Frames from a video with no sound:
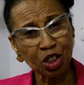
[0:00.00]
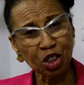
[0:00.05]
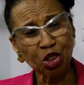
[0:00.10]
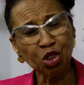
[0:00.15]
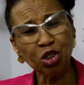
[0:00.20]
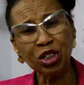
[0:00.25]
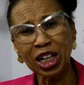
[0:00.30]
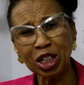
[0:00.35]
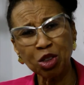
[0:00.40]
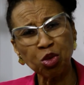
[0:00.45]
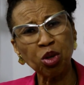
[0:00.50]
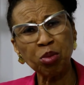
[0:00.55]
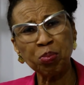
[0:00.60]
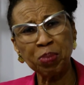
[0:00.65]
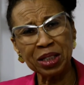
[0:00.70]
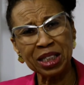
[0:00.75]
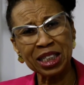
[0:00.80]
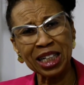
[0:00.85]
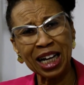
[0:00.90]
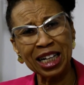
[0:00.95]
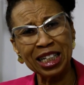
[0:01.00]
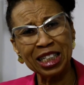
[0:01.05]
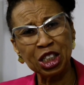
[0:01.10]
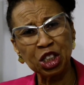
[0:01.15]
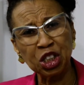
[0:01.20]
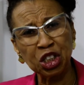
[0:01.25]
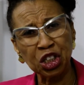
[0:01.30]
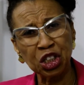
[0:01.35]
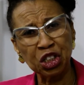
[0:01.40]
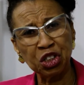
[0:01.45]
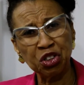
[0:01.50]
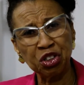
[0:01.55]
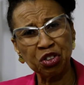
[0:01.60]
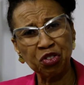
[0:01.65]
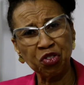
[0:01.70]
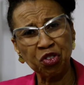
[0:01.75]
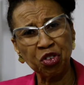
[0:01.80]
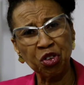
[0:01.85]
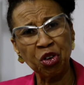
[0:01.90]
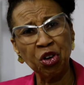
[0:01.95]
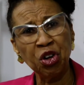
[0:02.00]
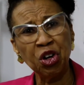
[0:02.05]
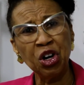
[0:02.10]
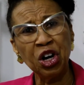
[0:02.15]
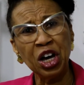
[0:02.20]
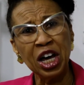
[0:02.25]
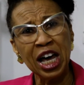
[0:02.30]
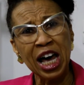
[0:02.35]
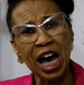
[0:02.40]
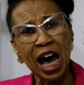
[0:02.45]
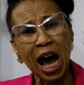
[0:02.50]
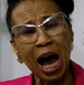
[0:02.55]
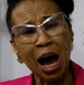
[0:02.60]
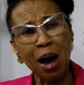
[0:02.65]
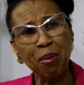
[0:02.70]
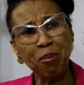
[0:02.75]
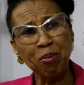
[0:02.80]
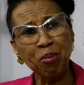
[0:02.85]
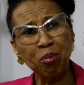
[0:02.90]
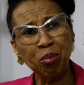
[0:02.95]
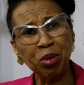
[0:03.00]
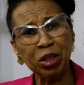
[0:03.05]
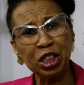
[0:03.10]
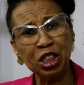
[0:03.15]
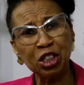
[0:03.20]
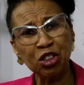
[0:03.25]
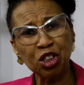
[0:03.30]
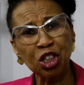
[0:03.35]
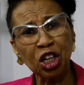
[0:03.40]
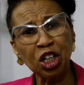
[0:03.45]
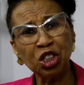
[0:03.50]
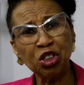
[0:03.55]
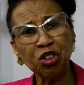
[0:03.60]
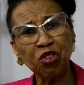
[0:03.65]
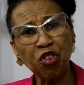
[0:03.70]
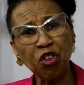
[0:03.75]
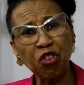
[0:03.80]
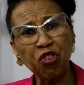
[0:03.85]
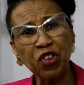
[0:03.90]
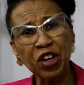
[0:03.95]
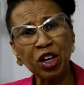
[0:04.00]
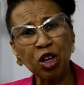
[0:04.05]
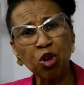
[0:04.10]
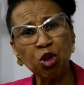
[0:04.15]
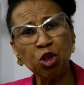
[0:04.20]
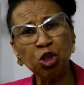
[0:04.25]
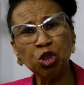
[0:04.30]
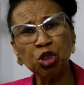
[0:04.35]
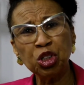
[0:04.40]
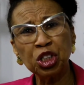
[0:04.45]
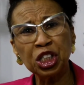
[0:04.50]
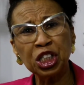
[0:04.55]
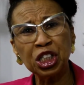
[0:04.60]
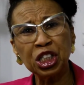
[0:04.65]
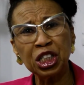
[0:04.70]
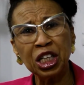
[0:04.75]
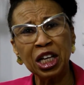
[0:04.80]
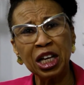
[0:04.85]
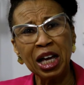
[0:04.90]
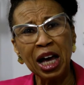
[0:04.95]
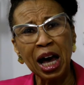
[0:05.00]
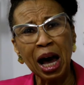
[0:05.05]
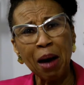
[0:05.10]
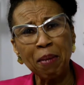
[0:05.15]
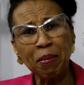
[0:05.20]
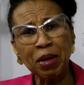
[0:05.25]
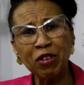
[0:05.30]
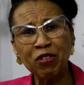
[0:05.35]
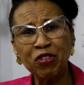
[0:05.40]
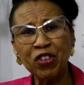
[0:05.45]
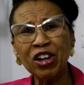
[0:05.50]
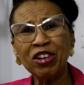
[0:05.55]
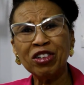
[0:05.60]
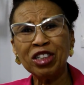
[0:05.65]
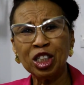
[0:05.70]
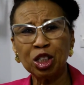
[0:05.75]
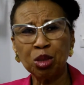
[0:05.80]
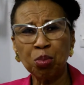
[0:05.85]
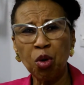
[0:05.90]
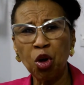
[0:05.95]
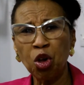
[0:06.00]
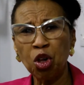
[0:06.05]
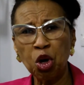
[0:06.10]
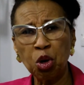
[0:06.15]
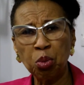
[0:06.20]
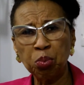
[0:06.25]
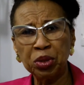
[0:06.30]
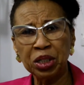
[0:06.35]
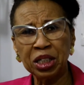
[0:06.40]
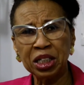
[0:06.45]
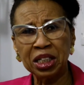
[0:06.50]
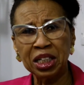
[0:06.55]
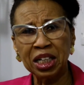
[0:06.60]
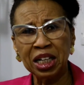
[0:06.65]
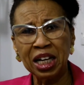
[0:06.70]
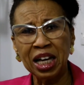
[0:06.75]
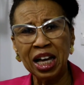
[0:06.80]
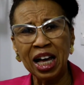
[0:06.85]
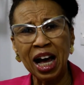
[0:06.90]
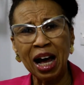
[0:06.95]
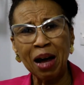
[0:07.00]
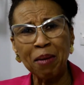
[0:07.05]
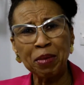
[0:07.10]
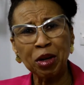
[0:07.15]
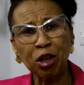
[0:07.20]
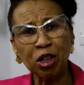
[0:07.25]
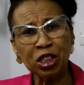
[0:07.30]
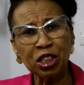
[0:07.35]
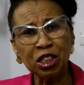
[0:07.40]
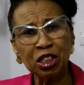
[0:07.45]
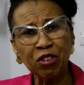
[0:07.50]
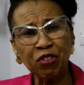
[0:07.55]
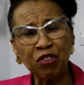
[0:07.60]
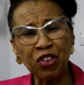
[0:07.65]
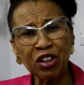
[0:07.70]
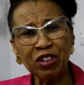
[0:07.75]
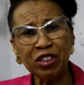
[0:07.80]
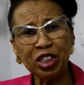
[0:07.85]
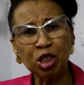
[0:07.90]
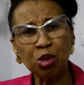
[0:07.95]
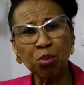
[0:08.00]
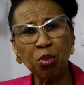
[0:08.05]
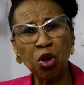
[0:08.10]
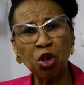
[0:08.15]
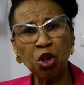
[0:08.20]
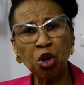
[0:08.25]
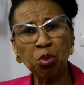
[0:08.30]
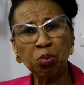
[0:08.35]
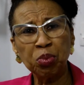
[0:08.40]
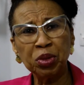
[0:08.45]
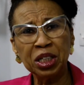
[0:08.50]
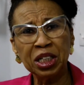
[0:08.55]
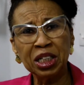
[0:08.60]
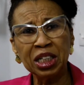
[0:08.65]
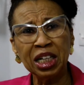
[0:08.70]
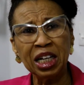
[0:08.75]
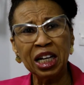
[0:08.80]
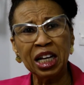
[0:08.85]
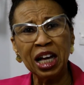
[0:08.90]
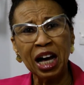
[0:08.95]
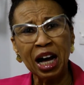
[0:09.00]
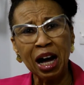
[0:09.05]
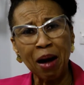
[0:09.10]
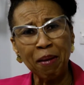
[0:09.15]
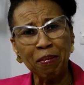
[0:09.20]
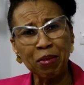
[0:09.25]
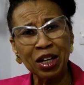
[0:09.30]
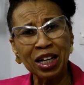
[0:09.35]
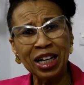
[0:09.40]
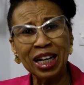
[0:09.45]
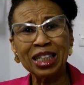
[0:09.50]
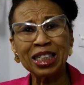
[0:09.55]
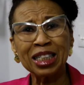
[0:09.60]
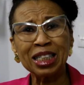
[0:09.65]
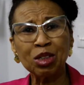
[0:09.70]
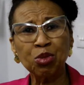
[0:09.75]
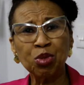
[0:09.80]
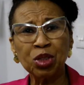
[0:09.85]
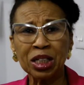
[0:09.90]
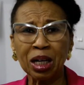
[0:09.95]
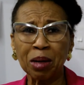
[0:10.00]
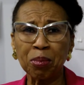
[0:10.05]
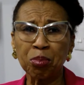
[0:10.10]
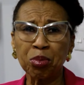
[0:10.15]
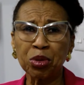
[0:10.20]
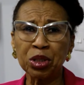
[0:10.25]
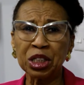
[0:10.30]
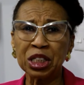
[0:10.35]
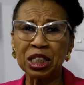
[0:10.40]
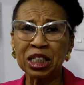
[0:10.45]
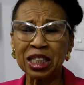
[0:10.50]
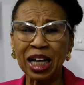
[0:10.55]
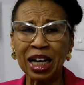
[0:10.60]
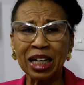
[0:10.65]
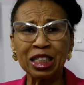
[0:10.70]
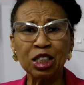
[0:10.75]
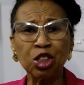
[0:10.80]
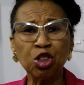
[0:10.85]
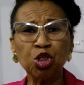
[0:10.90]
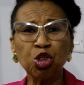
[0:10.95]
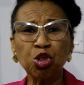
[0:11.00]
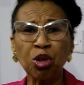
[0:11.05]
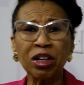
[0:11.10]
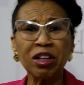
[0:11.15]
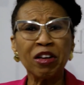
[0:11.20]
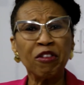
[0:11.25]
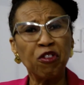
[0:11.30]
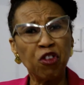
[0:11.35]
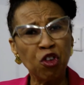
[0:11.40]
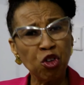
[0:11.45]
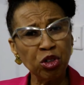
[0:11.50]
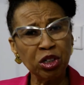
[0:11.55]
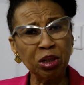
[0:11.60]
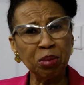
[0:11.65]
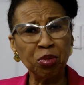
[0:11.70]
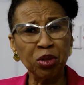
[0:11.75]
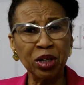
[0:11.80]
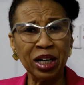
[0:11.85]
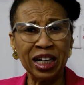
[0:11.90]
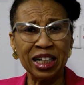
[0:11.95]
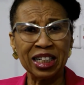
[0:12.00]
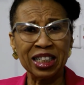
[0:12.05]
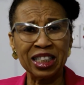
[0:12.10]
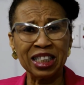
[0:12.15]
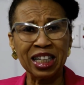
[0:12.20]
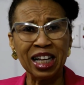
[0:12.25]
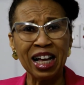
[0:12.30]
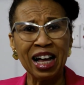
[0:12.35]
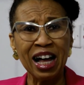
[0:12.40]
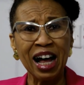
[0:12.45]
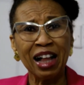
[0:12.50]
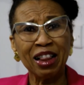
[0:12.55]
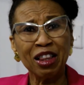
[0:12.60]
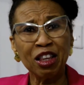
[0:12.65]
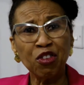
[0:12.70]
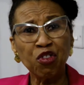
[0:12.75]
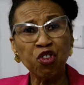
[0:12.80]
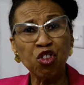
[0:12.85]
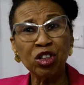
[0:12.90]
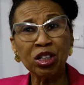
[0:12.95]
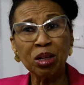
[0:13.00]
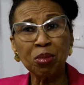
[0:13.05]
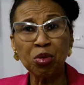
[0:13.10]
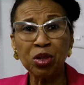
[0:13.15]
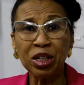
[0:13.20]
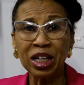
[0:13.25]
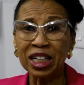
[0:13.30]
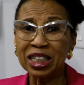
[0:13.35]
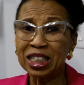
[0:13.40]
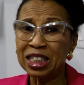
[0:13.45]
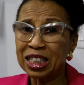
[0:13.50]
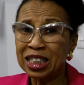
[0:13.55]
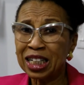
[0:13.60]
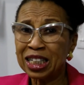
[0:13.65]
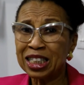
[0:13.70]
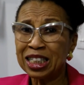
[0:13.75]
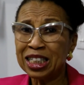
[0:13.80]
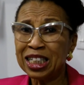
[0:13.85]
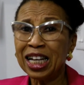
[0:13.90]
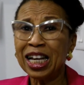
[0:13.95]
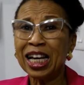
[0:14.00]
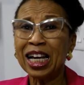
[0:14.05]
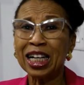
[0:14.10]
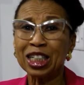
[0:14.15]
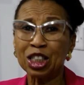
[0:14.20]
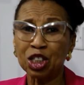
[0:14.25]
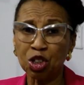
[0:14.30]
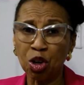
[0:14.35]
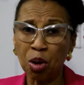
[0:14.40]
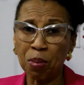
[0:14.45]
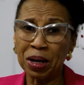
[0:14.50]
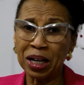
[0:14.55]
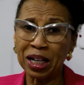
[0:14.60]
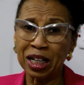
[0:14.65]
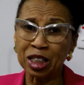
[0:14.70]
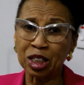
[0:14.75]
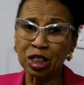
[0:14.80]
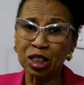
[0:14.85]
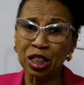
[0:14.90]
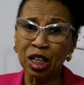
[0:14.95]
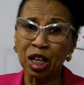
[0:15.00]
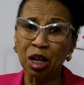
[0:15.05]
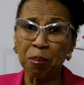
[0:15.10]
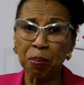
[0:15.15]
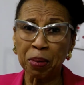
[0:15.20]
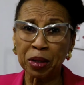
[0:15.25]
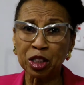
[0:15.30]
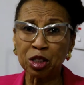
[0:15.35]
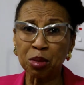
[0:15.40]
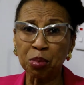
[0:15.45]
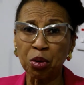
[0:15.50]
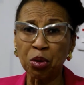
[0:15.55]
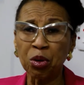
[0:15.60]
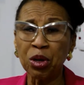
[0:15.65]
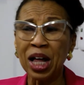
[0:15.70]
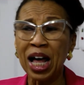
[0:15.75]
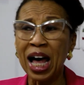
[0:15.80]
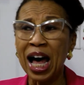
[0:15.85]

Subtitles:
So that's what basically is surgery for. But surgery for phaco uses a very small opening. And because it's a very small opening, the lens which can put inside is usually a foldable lens. And this foldable lens is as near as normal as possible